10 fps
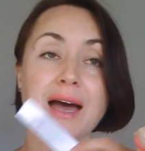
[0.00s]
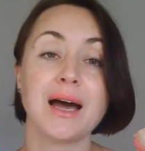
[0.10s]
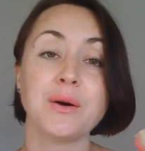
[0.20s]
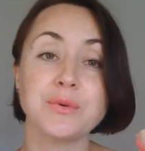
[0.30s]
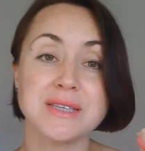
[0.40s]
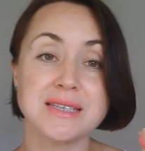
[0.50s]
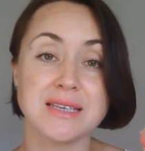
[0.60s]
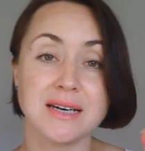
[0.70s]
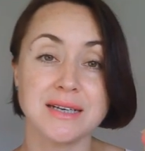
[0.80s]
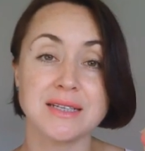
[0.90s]

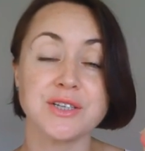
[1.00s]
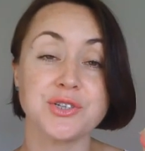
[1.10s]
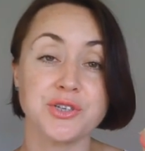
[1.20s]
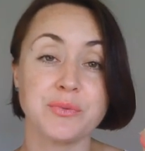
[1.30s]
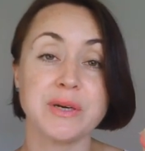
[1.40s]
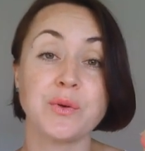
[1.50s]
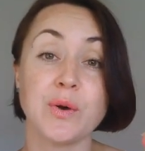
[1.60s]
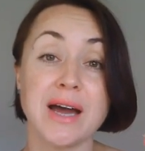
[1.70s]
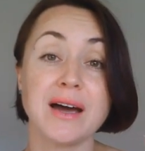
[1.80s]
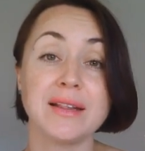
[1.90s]
Outside in Germany
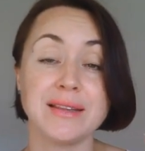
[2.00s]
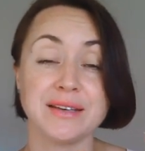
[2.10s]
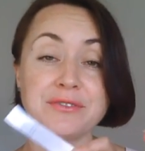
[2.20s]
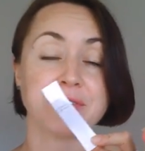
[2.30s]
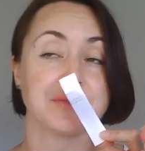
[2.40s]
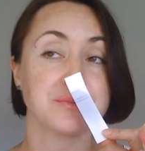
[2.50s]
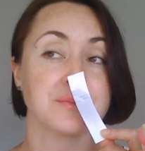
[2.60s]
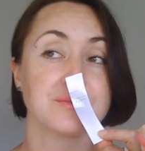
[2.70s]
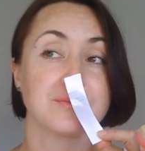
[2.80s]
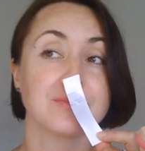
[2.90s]
where I live
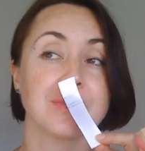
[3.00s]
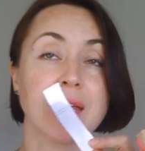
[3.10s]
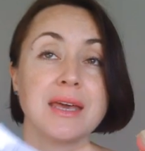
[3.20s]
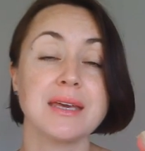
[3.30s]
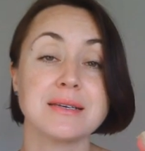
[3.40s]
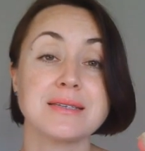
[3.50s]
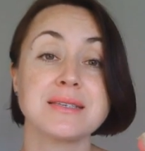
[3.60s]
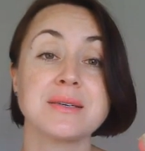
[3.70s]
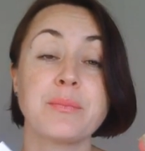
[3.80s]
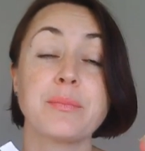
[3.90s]

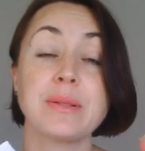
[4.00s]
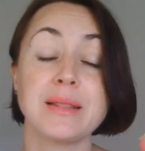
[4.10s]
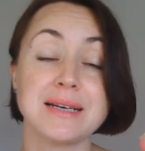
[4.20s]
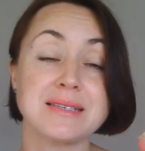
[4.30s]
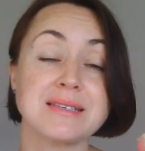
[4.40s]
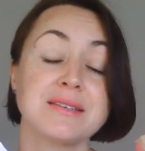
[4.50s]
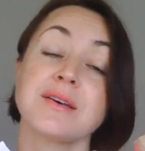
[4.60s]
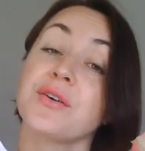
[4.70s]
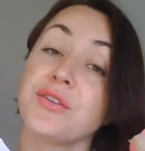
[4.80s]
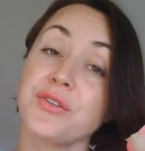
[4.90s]
is plus
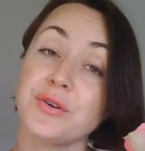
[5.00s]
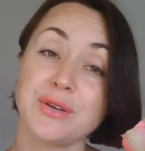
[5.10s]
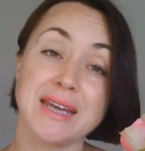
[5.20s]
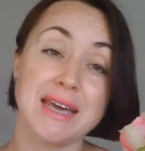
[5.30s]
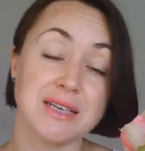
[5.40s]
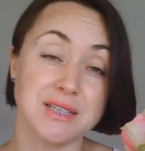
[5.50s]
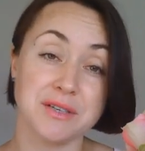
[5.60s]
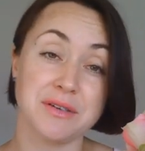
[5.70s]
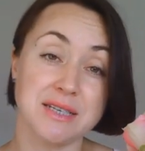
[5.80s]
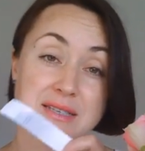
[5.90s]
38
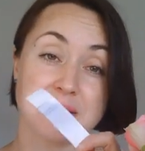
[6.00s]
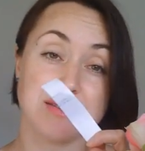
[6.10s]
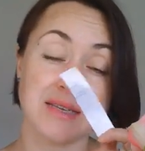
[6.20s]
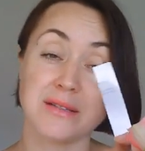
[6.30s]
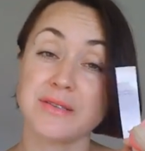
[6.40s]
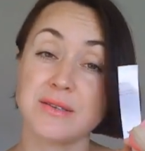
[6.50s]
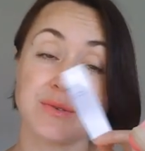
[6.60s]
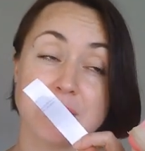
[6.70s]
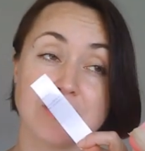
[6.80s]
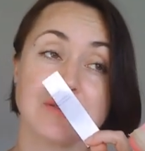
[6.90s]
degrees
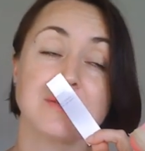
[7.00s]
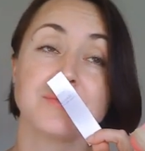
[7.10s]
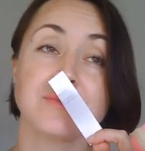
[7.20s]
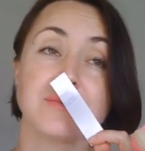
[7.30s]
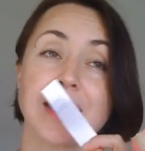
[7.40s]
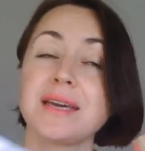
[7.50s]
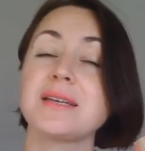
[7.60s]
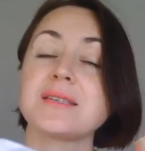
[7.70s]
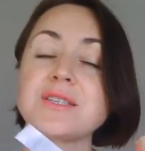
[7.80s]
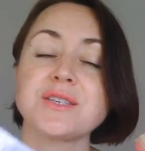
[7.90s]
Celsius. It
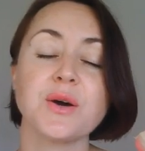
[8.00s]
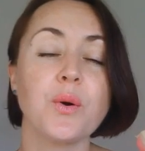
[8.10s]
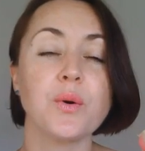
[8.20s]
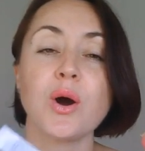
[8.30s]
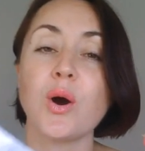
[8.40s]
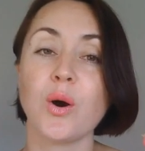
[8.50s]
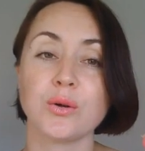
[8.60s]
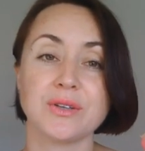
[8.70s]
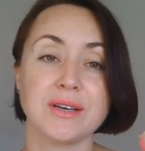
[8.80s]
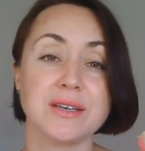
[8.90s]
is so
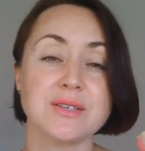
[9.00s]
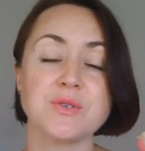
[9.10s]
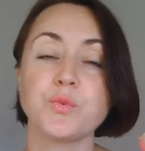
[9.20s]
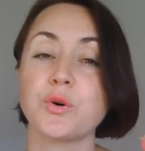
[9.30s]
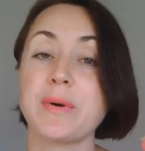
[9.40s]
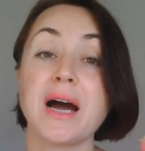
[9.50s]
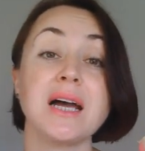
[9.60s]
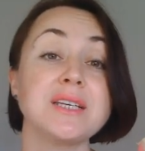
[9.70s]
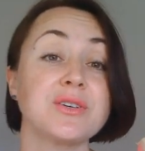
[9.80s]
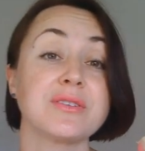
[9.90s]
hot, it is warm.
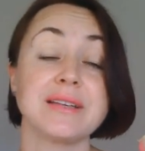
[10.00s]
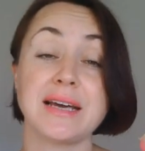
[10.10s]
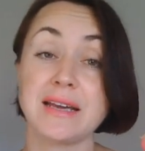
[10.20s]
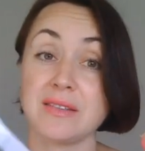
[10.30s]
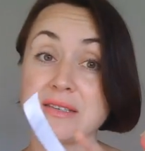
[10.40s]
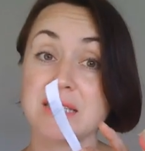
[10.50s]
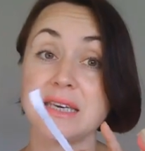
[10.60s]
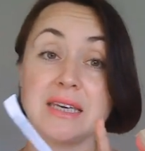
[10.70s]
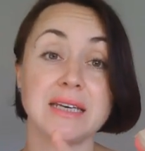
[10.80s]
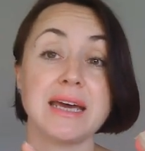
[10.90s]
I don't like this
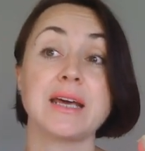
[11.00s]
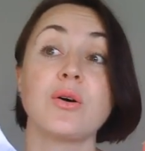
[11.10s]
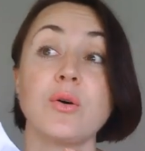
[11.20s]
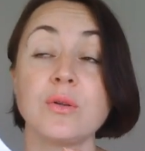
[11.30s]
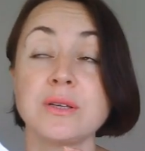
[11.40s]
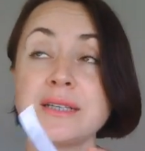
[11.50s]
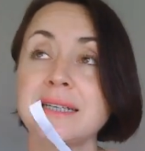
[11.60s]
heat at all.